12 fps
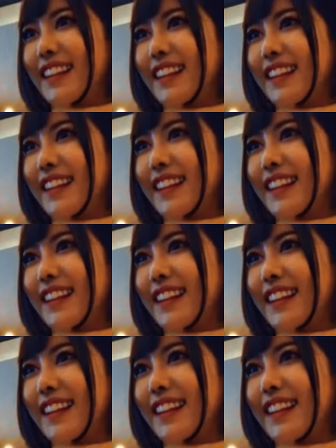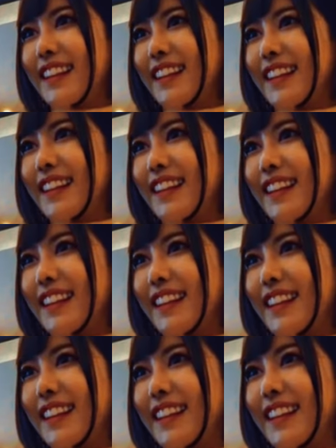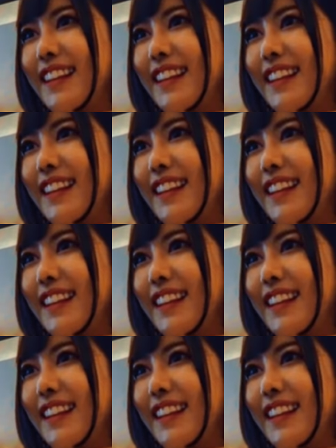(no one is talking)